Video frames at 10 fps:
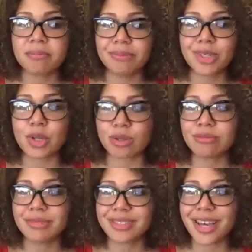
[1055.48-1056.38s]
you know,
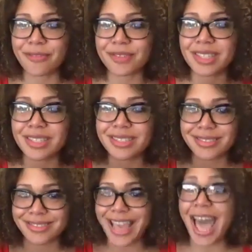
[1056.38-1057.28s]
tough
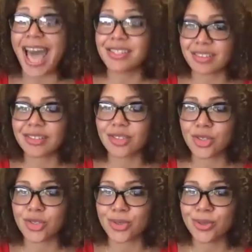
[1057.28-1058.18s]
task to
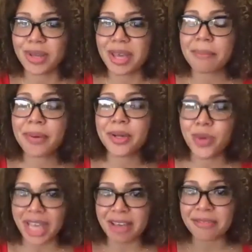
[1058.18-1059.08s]
do, but
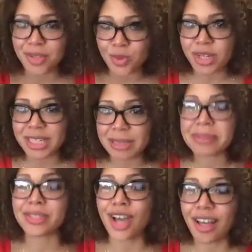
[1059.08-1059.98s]
we have historically
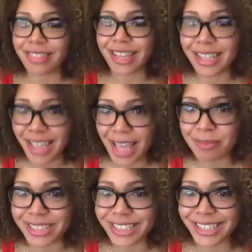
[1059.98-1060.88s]
been taught that it can
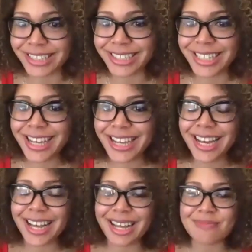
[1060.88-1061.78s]
be done.
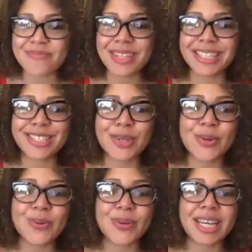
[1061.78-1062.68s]
Um, and
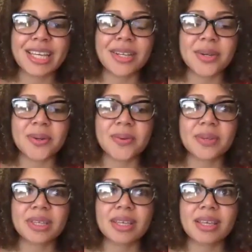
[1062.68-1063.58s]
so, you know,
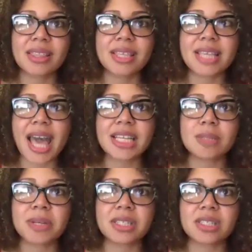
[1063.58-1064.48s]
this
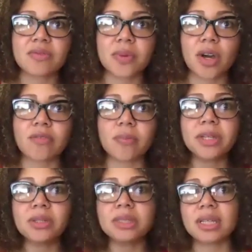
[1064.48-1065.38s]
aspect of, of
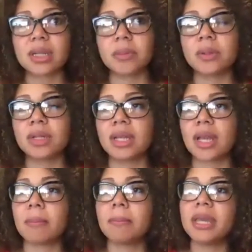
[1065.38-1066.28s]
building community
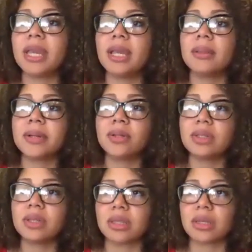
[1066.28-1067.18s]
and be,
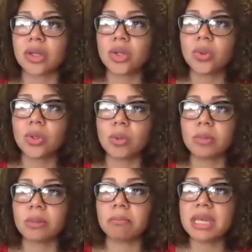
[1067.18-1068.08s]
building the new
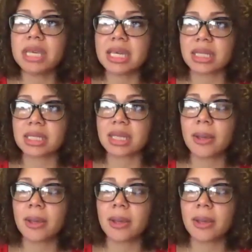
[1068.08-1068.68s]
human beings,